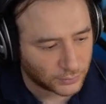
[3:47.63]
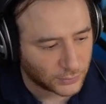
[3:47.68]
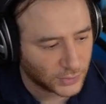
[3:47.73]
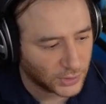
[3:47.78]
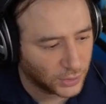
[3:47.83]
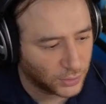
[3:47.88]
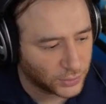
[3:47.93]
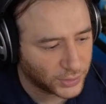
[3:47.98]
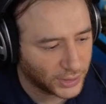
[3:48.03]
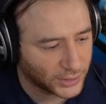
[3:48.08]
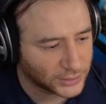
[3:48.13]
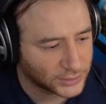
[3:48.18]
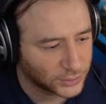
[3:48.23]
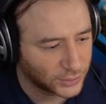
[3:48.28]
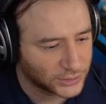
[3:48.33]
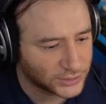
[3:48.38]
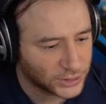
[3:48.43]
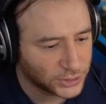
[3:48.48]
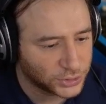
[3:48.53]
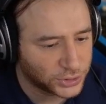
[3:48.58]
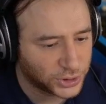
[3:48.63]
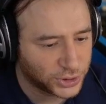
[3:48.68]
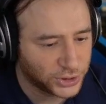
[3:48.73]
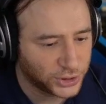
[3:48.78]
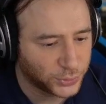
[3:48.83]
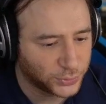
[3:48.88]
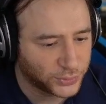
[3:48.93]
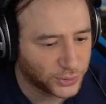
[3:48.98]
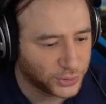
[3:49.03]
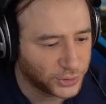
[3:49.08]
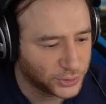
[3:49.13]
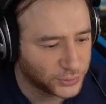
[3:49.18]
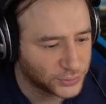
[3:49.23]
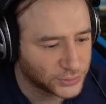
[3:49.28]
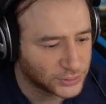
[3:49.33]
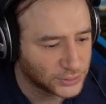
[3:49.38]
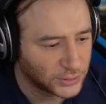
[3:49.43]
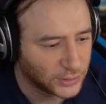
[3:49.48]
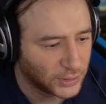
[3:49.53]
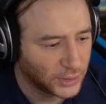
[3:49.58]
Okay, so let's continue with the
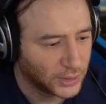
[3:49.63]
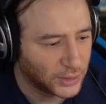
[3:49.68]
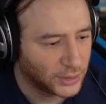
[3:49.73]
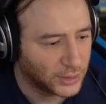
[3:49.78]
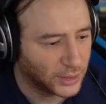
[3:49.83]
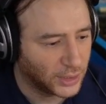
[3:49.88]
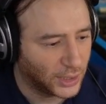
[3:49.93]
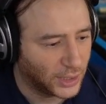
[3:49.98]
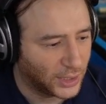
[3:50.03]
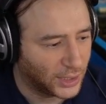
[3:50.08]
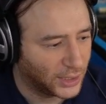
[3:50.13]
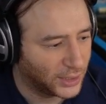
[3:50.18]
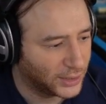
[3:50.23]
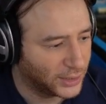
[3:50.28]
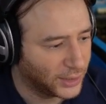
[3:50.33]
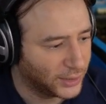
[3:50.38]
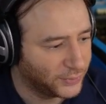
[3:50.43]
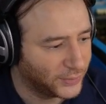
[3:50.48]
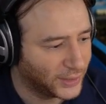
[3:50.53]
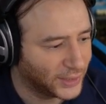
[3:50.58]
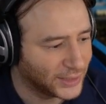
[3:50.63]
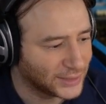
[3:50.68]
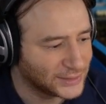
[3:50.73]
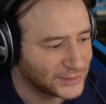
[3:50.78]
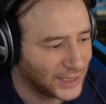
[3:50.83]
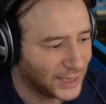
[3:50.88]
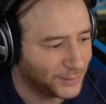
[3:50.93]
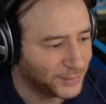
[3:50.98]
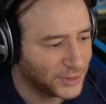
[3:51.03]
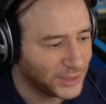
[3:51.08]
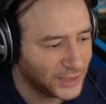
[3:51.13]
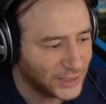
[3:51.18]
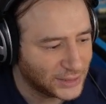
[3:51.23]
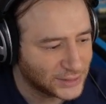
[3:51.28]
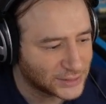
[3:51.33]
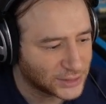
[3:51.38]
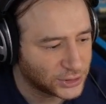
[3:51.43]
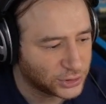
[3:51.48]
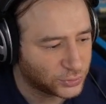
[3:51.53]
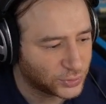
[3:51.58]
news. Uh, and then
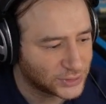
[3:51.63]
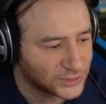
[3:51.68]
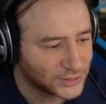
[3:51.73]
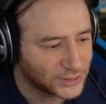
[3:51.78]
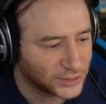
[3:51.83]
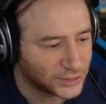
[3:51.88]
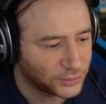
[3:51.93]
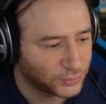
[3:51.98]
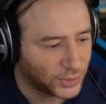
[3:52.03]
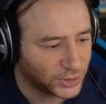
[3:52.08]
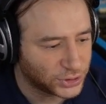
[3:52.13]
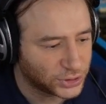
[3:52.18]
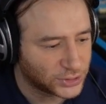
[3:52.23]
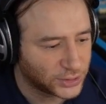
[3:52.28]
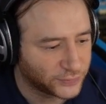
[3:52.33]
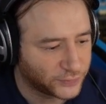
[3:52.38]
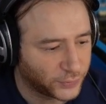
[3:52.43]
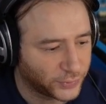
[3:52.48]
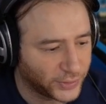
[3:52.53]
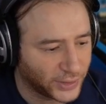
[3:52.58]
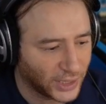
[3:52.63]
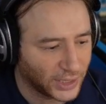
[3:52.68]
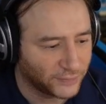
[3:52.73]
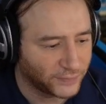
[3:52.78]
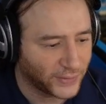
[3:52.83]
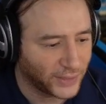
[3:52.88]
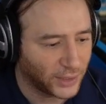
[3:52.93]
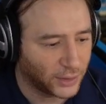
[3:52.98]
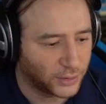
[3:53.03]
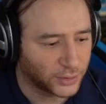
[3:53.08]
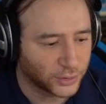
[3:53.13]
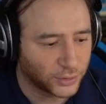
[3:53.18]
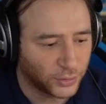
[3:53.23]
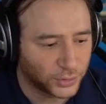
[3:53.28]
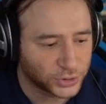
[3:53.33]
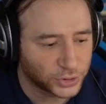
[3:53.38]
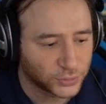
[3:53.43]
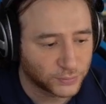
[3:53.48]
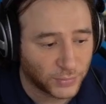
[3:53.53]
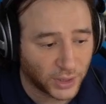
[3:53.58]
examinees interested in registering for the A F K are
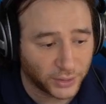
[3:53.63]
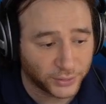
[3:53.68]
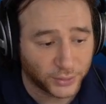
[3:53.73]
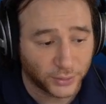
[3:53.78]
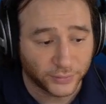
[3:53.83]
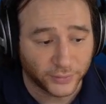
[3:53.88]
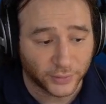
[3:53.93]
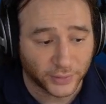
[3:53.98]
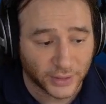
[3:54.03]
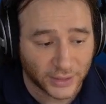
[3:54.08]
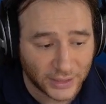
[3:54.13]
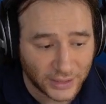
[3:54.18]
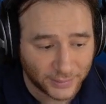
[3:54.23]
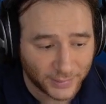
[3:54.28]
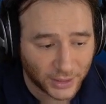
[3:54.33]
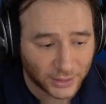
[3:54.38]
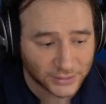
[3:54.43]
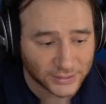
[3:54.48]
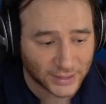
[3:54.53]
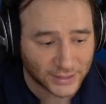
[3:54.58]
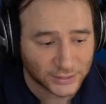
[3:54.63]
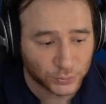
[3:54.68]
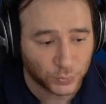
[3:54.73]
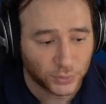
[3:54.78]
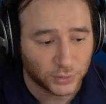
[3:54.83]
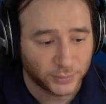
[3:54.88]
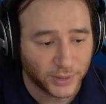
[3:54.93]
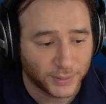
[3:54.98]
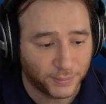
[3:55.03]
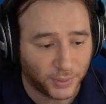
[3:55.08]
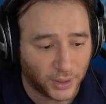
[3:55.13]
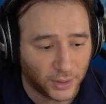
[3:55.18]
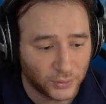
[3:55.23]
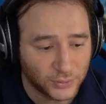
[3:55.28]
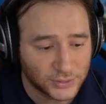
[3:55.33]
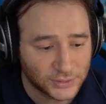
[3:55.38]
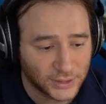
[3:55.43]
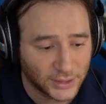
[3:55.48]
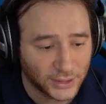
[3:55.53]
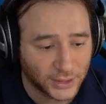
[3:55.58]
encouraged to monitor their emails, as we'll be
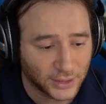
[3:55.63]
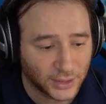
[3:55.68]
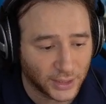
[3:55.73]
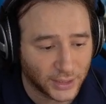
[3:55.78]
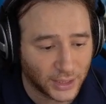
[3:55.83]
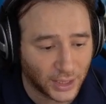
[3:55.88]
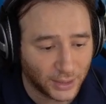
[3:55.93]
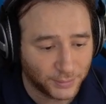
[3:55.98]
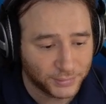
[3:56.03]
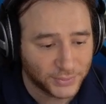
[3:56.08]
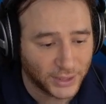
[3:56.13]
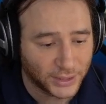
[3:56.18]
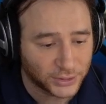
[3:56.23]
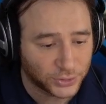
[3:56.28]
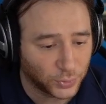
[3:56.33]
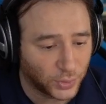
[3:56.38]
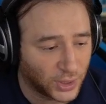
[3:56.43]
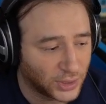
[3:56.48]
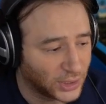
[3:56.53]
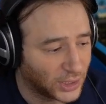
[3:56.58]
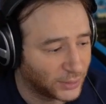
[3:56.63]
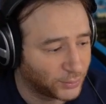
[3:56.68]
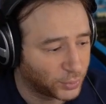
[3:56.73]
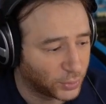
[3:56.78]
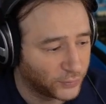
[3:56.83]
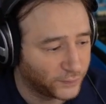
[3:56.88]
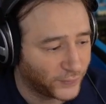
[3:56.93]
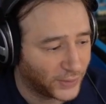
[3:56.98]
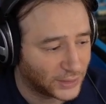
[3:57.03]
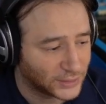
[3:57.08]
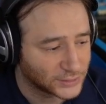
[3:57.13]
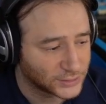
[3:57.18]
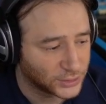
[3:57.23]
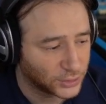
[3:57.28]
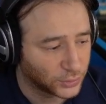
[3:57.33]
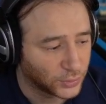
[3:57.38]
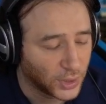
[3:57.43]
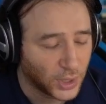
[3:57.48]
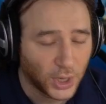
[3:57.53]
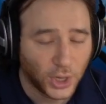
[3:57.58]
posting an update to online profiles.
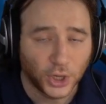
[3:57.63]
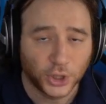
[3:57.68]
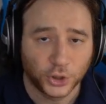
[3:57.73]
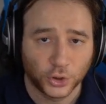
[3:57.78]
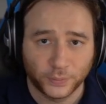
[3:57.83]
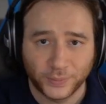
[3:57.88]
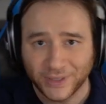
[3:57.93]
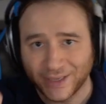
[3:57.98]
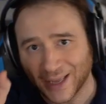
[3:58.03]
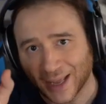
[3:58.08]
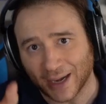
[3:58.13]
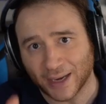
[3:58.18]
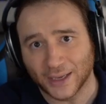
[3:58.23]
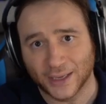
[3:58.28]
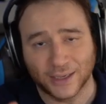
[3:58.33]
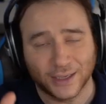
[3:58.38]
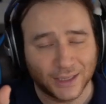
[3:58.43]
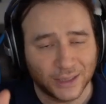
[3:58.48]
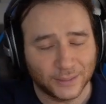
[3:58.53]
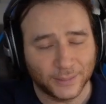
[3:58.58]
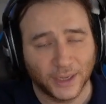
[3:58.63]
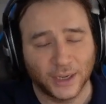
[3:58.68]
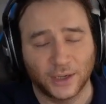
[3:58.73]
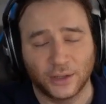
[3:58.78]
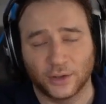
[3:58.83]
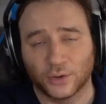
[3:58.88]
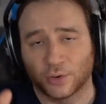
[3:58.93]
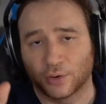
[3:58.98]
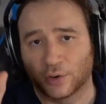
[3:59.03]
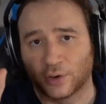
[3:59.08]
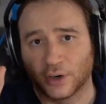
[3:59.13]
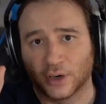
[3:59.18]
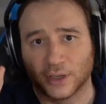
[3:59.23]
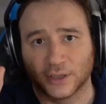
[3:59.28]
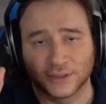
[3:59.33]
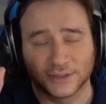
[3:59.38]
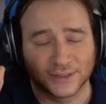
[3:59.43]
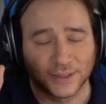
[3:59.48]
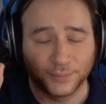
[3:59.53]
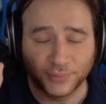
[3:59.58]
So you'll be getting an email or
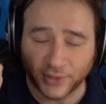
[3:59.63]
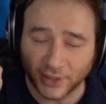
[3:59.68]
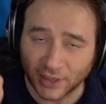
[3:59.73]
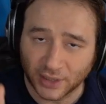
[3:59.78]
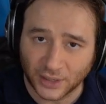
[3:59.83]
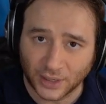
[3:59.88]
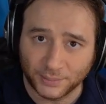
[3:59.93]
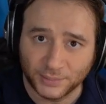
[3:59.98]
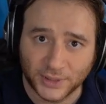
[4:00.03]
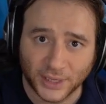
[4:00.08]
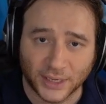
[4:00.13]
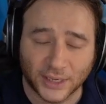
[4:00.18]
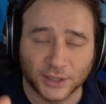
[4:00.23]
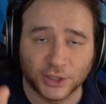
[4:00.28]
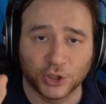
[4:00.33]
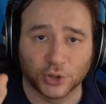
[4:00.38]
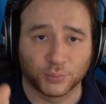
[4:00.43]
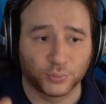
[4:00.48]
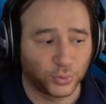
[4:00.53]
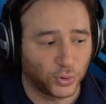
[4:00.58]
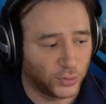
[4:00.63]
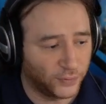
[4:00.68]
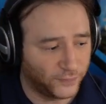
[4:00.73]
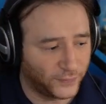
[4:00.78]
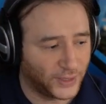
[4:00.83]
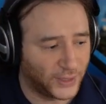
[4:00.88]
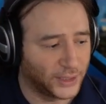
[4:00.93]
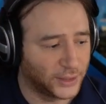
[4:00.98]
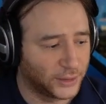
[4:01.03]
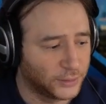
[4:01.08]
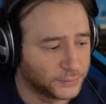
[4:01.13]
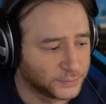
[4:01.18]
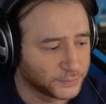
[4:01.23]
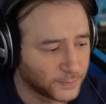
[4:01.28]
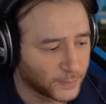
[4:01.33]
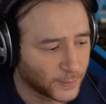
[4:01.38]
something, an update in your profile.